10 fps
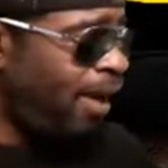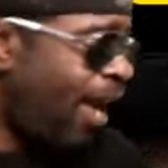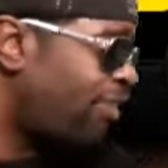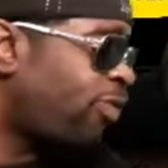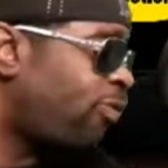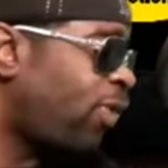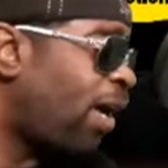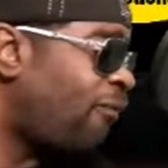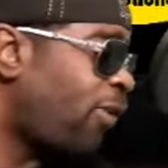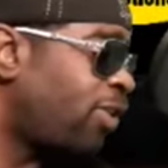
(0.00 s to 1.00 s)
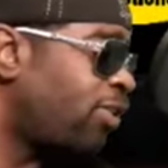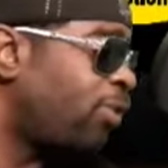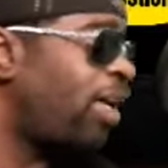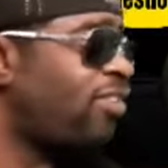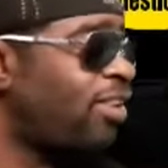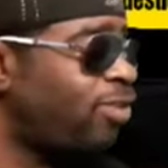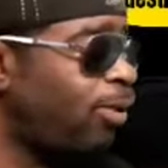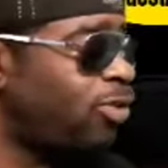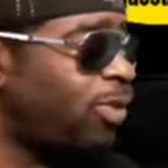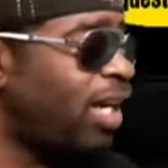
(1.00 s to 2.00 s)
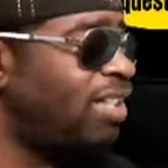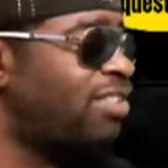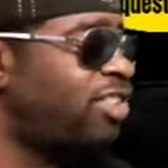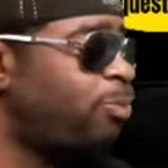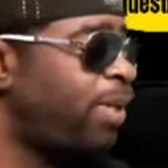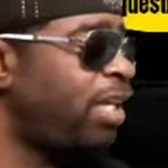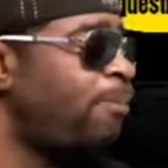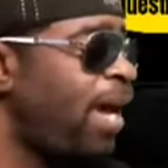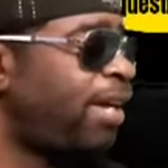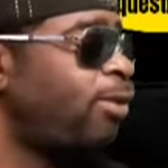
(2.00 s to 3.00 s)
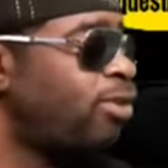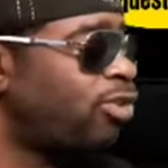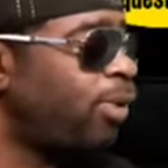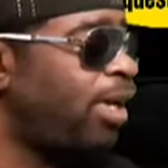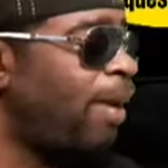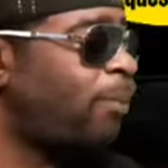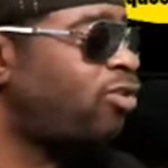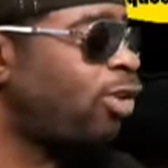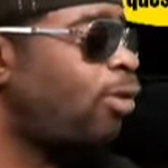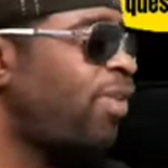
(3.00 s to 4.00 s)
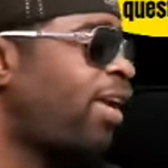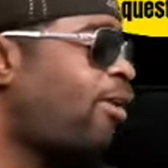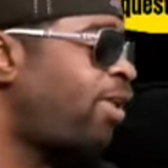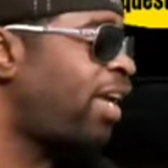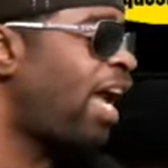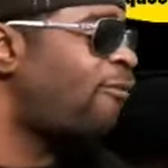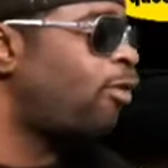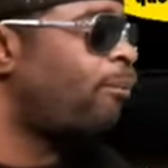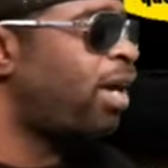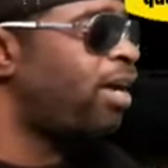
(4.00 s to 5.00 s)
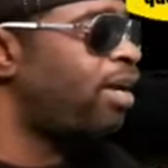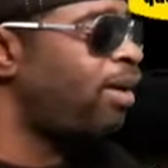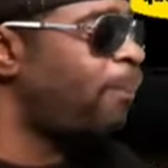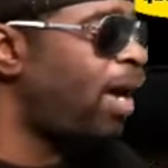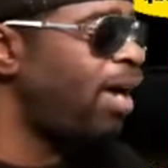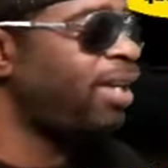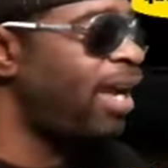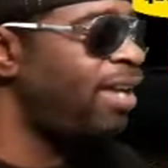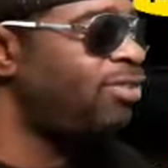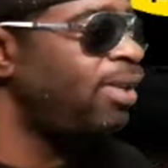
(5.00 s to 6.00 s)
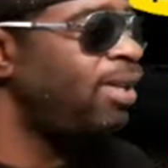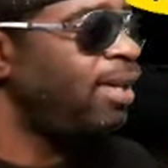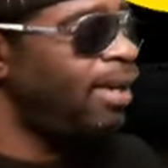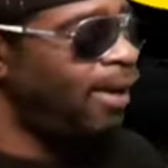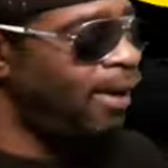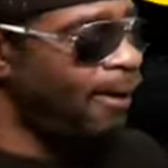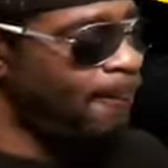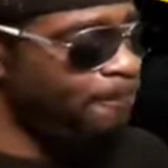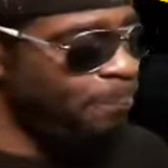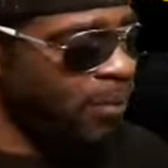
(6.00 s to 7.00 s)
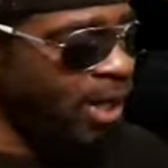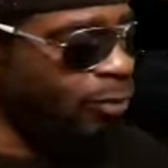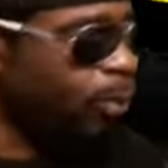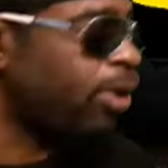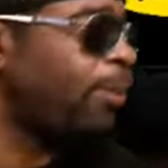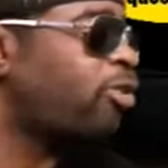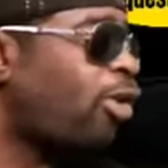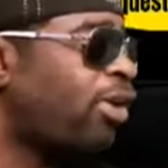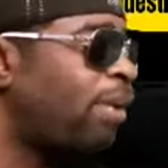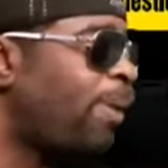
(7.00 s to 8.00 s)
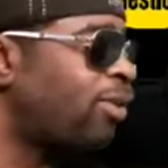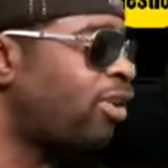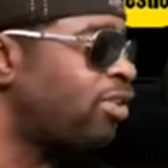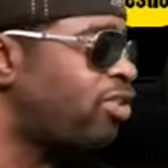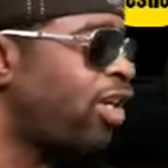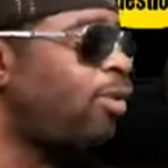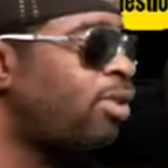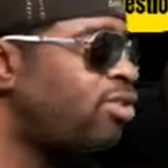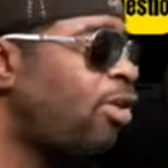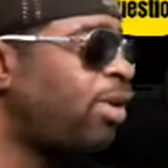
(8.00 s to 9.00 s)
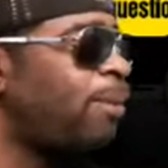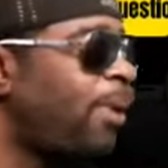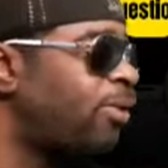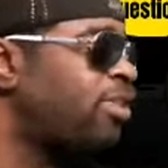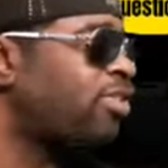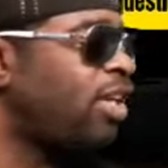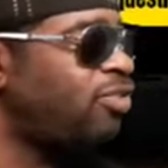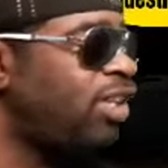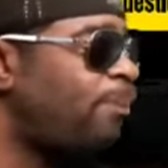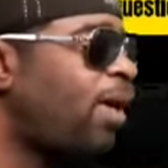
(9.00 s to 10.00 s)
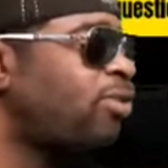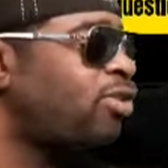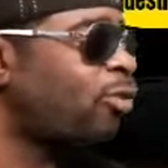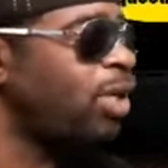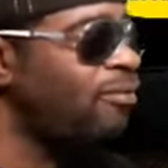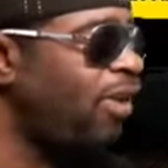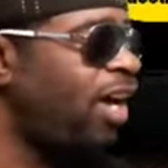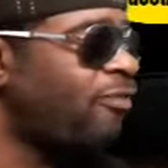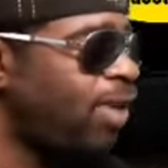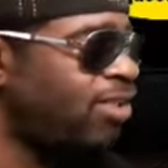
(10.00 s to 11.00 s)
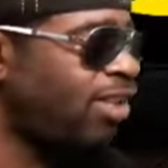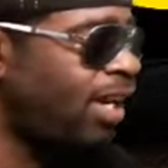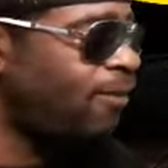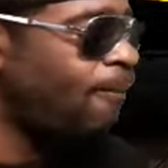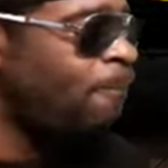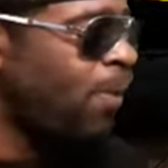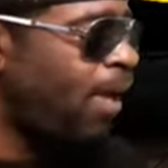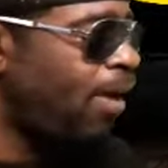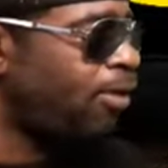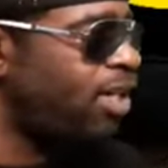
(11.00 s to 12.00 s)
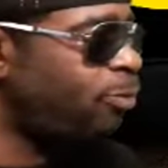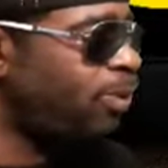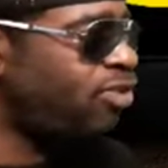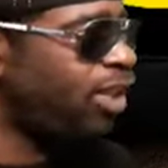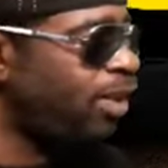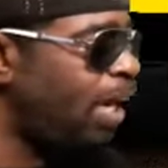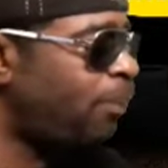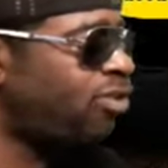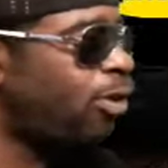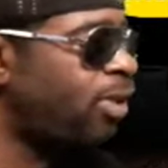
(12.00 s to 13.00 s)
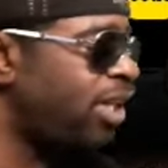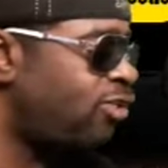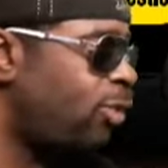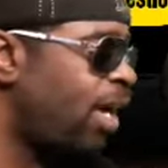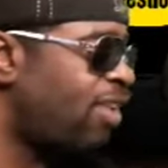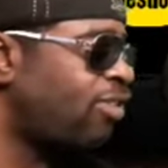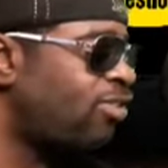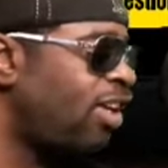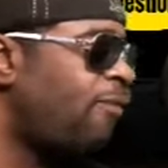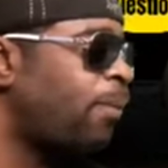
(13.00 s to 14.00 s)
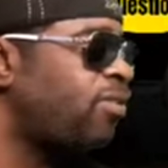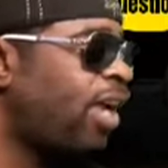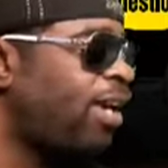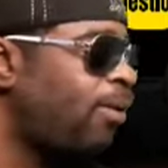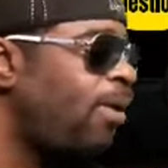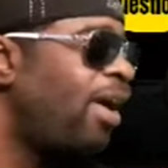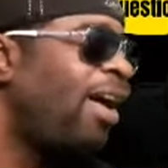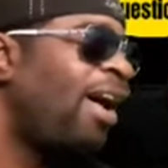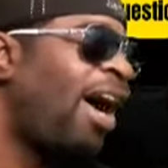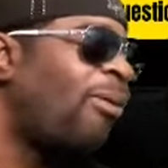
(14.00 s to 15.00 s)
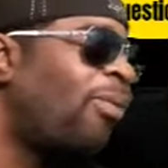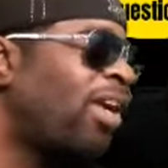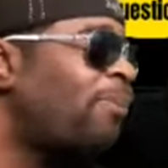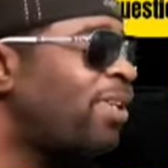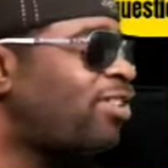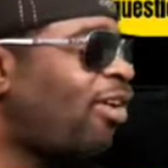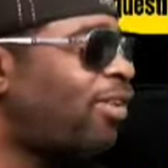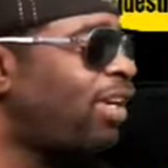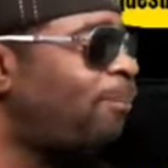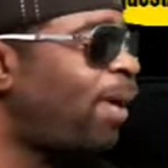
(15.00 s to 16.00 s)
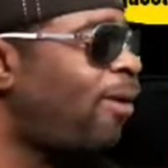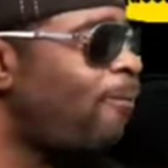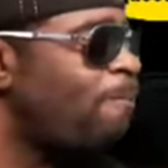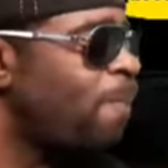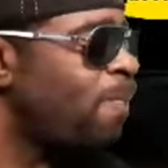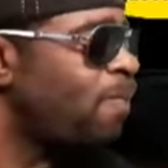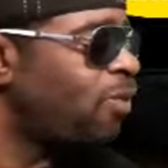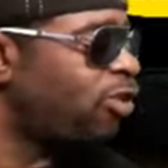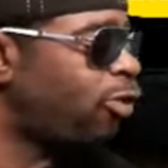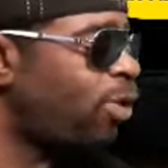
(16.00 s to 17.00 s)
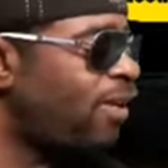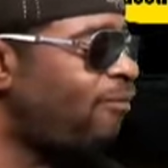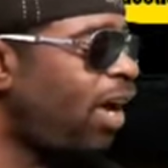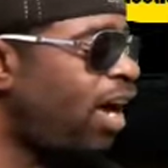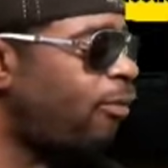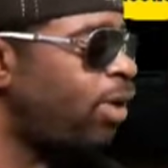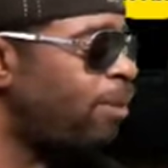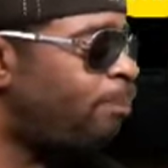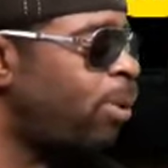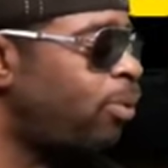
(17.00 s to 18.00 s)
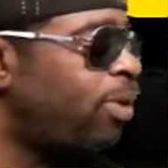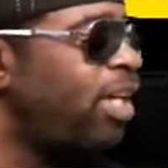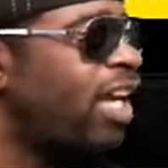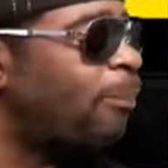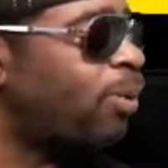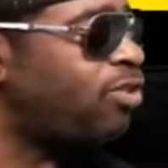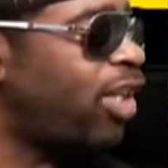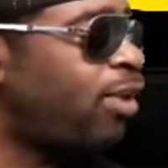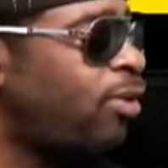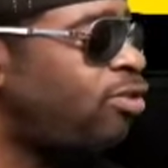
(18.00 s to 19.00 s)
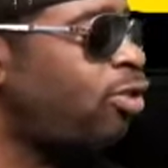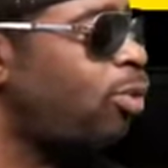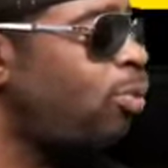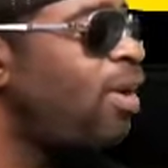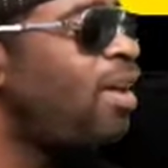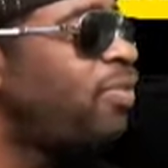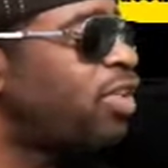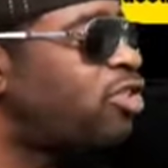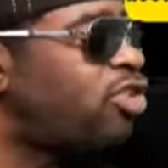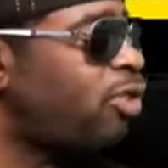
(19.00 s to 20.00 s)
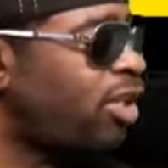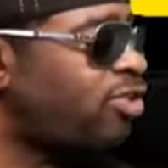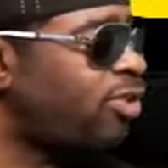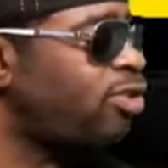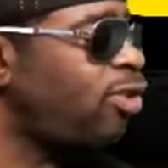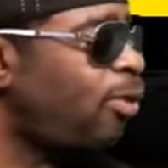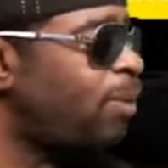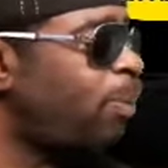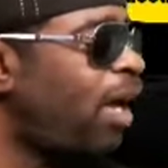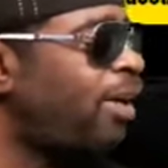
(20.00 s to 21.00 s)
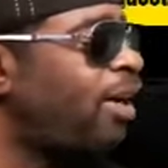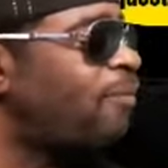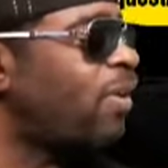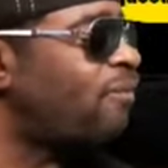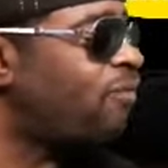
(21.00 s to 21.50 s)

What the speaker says: without further ado, as I told you guys, this is piggybacking onto an episode that I already have on my podcast. We're going to be talking about, continuing on talking about, discussing about the Scream 5 franchise. And on this particular episode, I guess you guys can tell from the title, I want to be talking about the Scream 5 reboot, in particular to the structure story plot of the